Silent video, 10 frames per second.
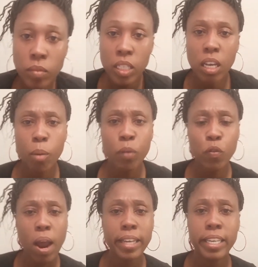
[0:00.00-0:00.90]
Before
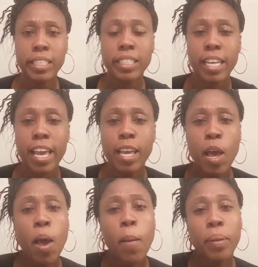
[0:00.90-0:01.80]
I get into that,
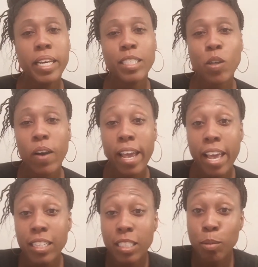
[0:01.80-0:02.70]
please go ahead
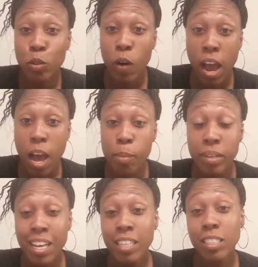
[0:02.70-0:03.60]
and subscribe
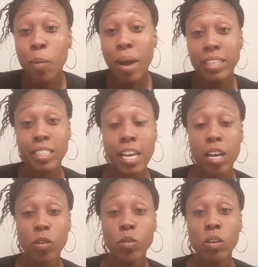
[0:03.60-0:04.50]
to my
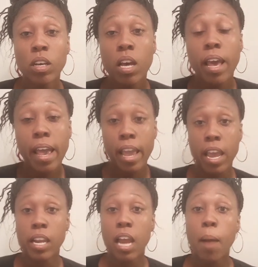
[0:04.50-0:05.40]
channel,
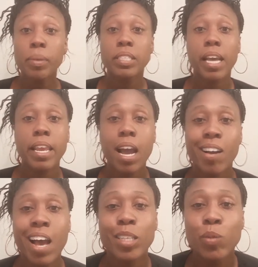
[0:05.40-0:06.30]
and I'm gonna tell y'all
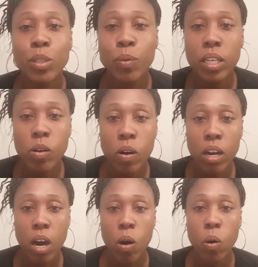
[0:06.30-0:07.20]
guys what's really going
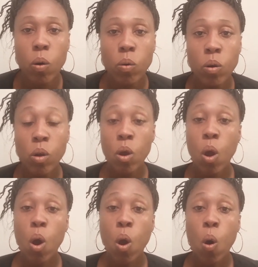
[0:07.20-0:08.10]
on.
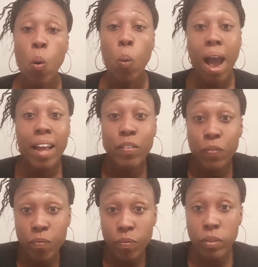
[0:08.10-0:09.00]
Why
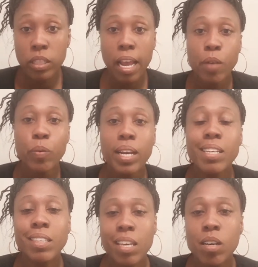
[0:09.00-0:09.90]
they really
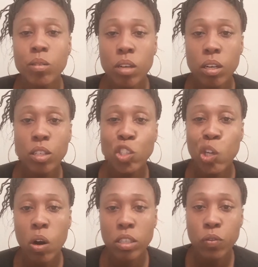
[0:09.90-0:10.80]
killed
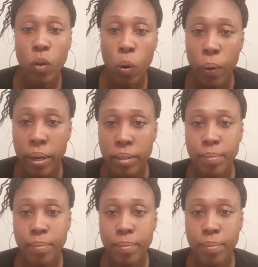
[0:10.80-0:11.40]
George Floyd?